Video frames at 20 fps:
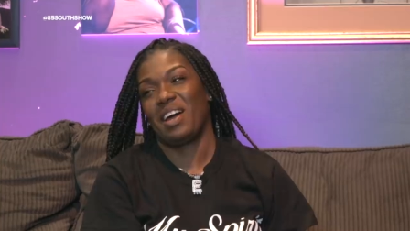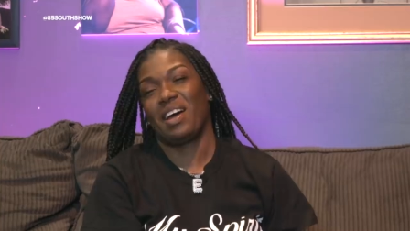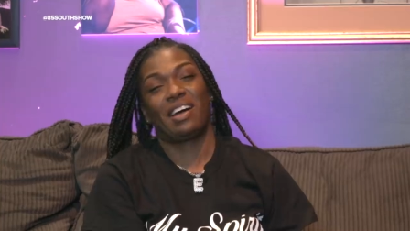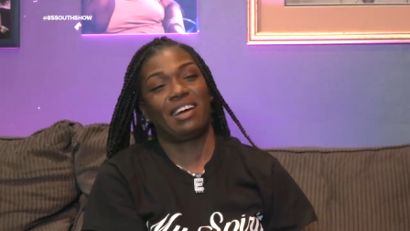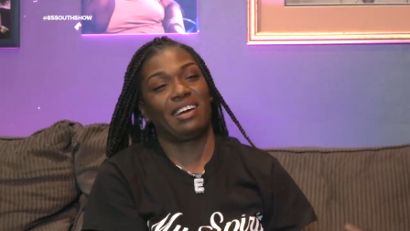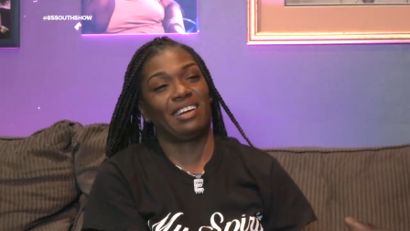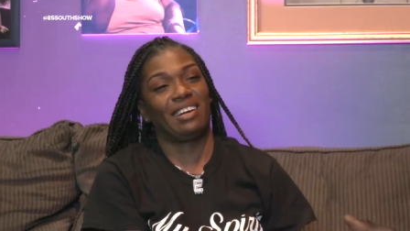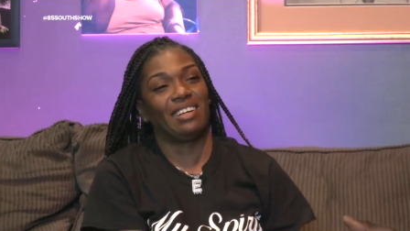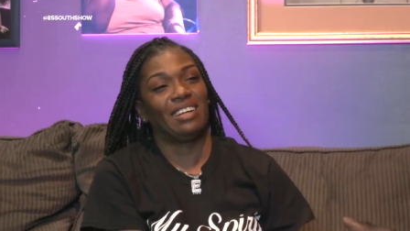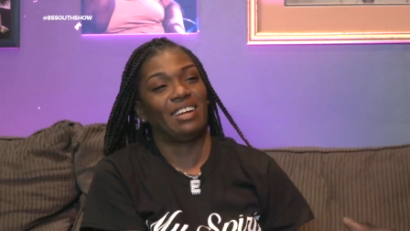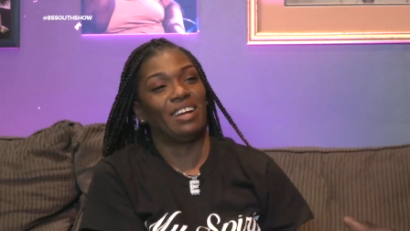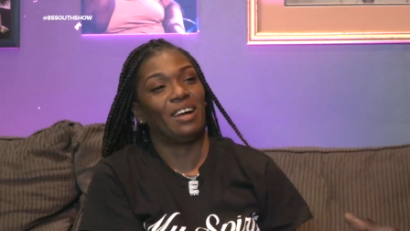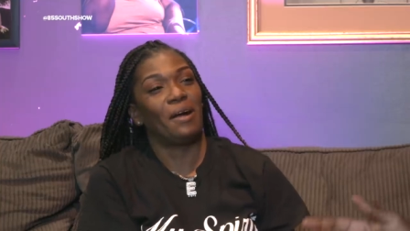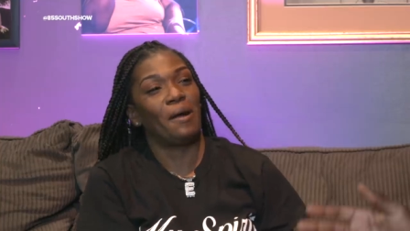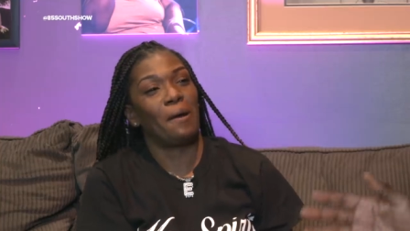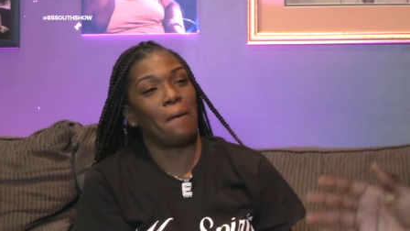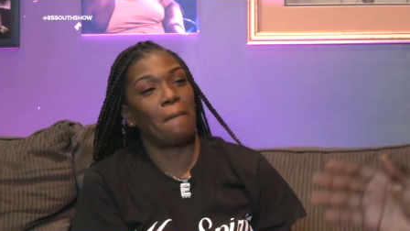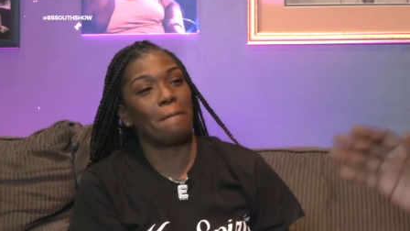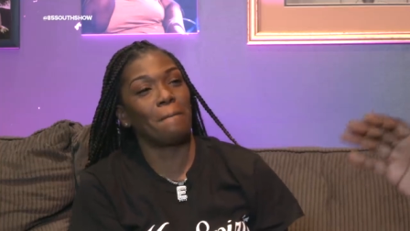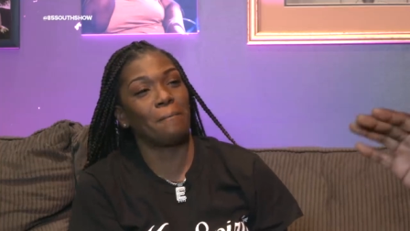no, I'm telling you,
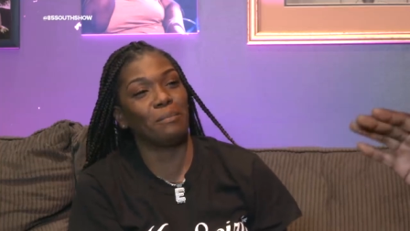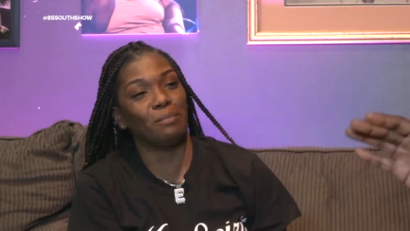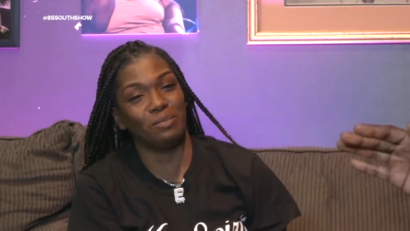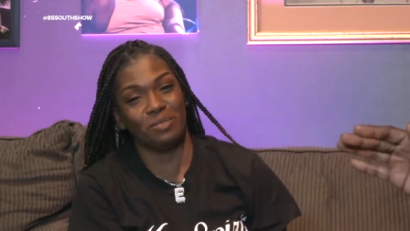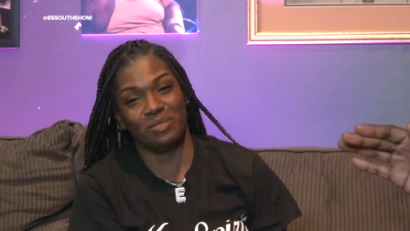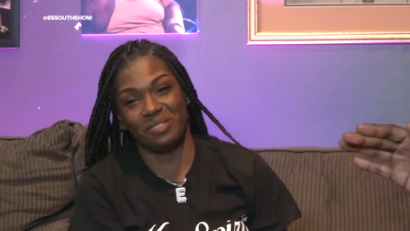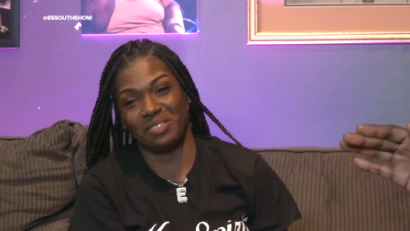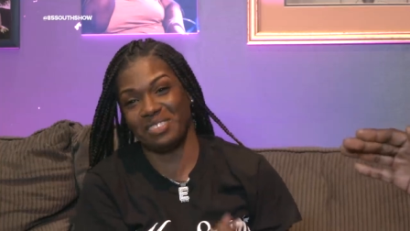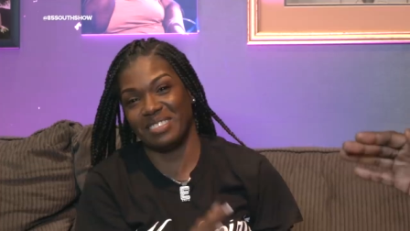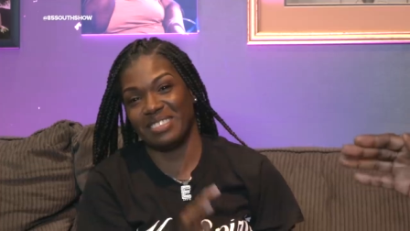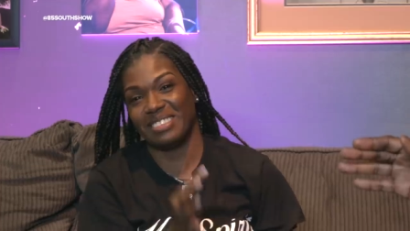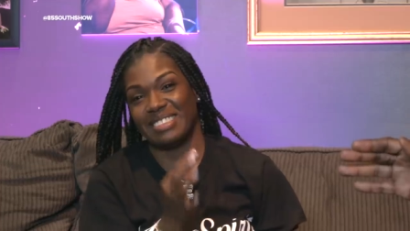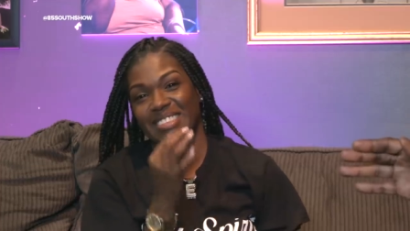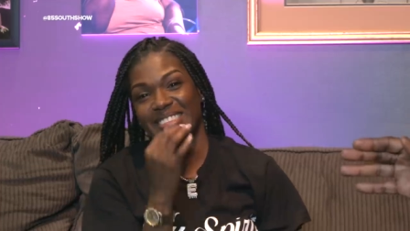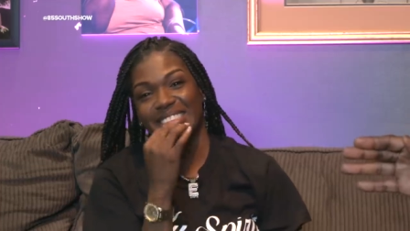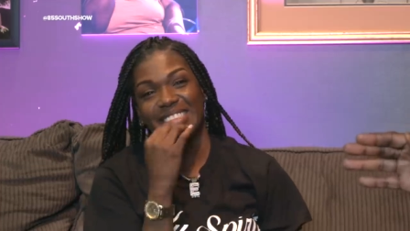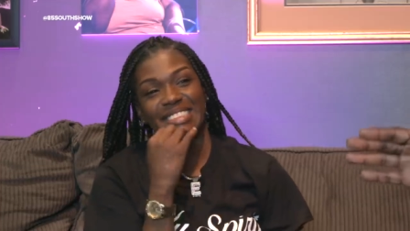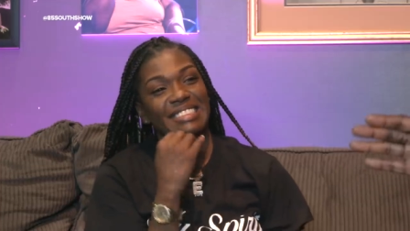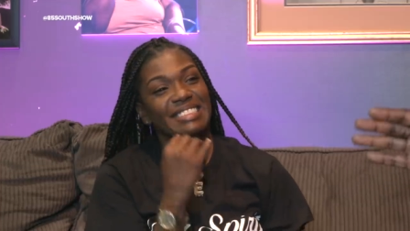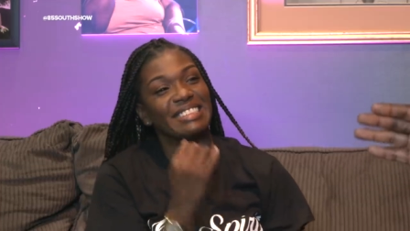so they might dude, be white.
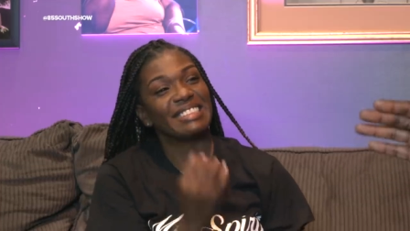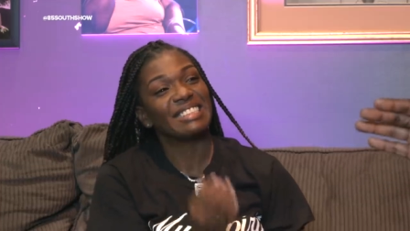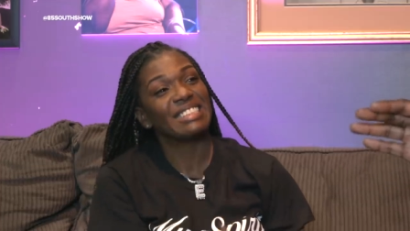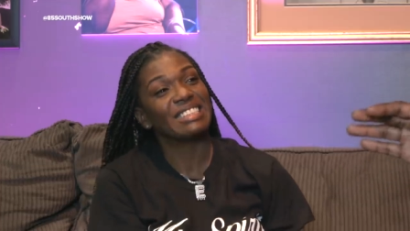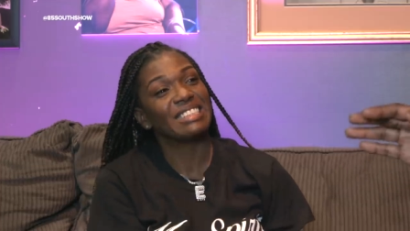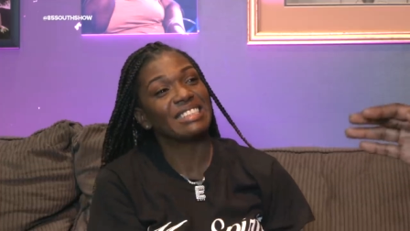The